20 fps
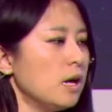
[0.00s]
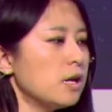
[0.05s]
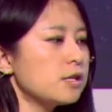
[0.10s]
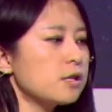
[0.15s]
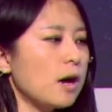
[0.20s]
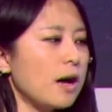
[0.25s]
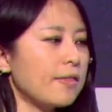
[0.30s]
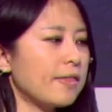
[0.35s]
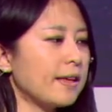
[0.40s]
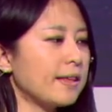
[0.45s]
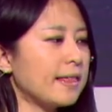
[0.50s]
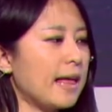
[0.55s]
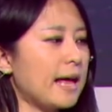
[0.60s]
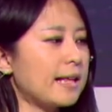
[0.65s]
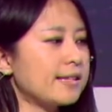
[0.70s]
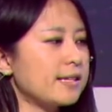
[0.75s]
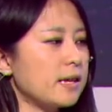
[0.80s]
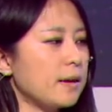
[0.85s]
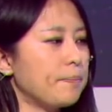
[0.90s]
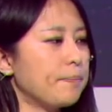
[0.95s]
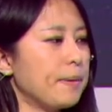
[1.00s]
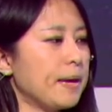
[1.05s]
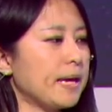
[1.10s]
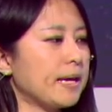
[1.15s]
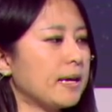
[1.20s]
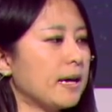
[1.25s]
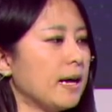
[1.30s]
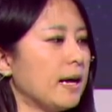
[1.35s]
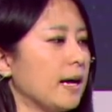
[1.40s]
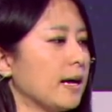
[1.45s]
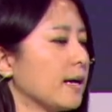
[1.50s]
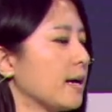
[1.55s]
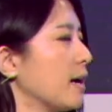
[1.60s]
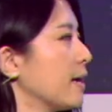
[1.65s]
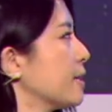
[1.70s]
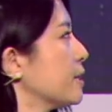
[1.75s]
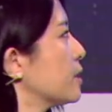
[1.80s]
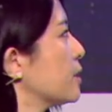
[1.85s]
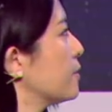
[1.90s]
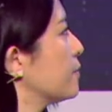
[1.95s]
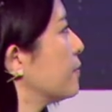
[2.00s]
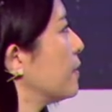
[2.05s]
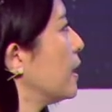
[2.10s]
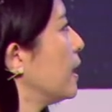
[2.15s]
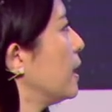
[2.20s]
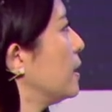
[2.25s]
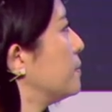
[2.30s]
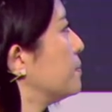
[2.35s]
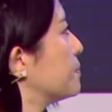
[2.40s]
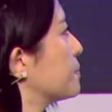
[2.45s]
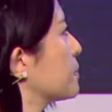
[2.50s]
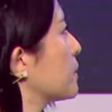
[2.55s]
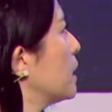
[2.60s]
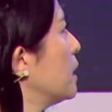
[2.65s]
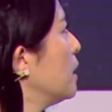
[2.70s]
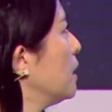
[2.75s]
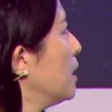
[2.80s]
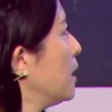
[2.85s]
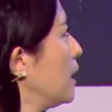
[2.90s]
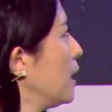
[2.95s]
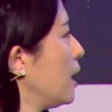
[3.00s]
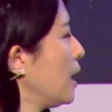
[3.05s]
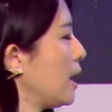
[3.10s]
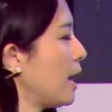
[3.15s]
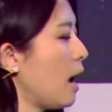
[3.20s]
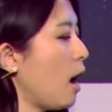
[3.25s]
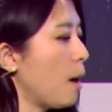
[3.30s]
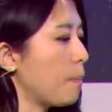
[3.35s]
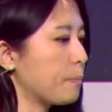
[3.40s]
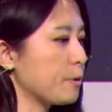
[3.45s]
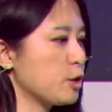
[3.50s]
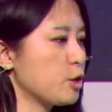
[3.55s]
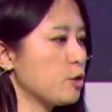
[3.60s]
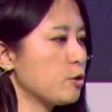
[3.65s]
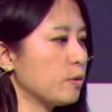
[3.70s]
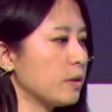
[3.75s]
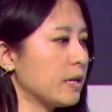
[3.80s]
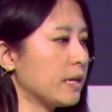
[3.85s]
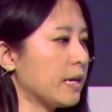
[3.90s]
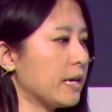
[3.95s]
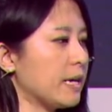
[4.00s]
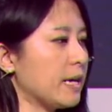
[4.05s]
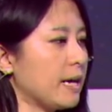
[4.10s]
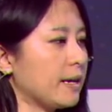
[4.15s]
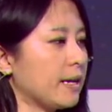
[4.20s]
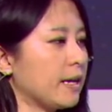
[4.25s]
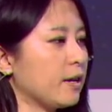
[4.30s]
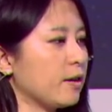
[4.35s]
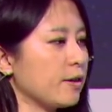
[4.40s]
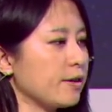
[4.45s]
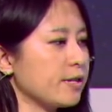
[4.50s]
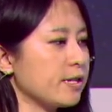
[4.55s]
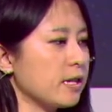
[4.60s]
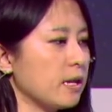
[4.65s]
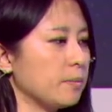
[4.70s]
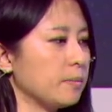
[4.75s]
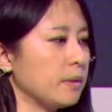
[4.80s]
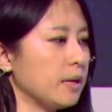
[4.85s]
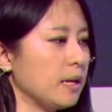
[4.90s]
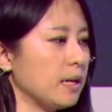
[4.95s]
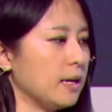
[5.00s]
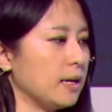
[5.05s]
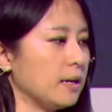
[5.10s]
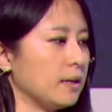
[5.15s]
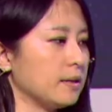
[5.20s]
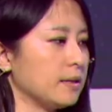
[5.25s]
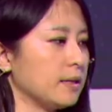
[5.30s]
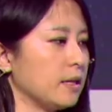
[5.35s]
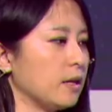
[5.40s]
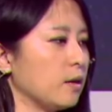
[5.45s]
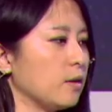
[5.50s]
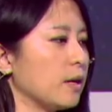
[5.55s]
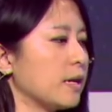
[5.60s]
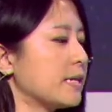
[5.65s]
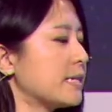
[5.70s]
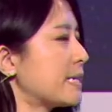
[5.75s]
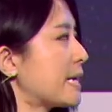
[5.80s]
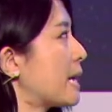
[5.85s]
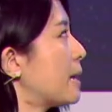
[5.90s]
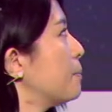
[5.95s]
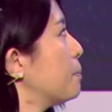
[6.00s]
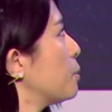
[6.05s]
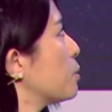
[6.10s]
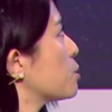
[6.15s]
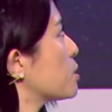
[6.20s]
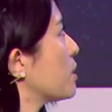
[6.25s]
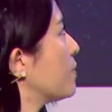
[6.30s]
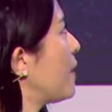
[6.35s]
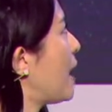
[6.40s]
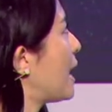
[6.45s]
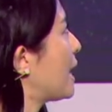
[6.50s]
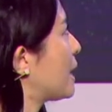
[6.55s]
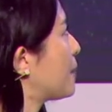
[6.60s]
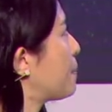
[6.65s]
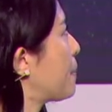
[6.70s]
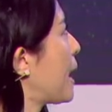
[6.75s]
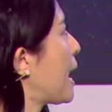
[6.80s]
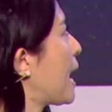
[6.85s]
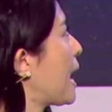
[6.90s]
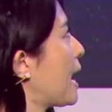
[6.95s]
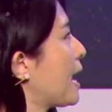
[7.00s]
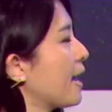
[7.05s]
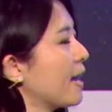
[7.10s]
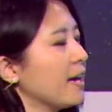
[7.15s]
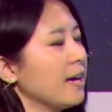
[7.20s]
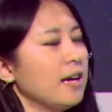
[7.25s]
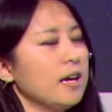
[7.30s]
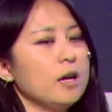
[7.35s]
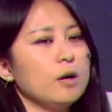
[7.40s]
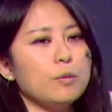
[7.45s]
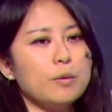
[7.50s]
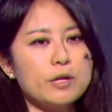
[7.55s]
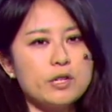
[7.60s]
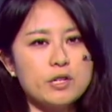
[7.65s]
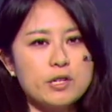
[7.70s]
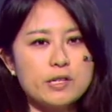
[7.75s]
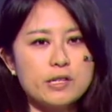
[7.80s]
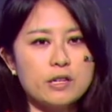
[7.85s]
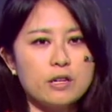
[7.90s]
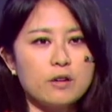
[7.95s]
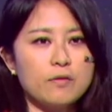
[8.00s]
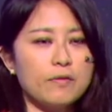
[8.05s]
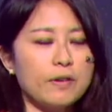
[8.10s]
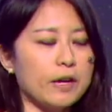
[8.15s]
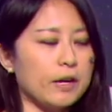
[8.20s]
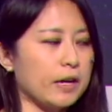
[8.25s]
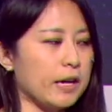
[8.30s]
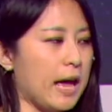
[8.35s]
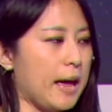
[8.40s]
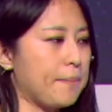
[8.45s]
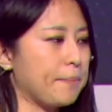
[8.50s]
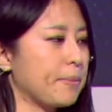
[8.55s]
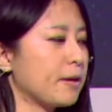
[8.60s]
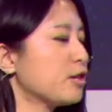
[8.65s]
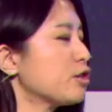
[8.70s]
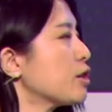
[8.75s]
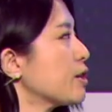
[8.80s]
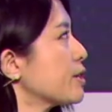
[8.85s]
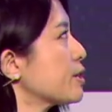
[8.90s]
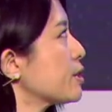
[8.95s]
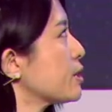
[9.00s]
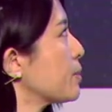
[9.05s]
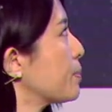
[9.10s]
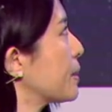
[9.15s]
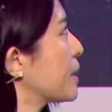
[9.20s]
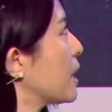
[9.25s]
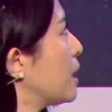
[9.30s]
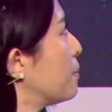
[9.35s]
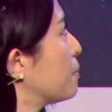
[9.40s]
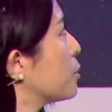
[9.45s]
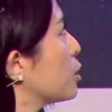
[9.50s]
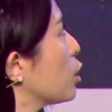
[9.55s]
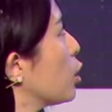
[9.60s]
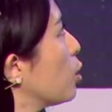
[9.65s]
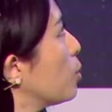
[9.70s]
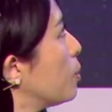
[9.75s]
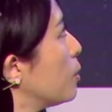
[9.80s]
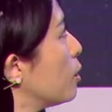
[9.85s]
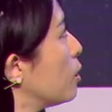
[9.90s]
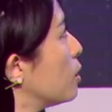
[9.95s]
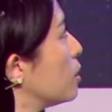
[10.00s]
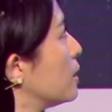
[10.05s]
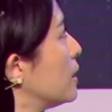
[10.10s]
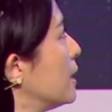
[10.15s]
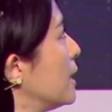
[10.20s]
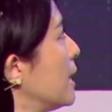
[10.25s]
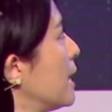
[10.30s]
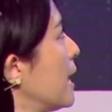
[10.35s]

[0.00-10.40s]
So I think that's a big kind of opportunity, and here are some examples of Alipay, which is, very ambitious to become global,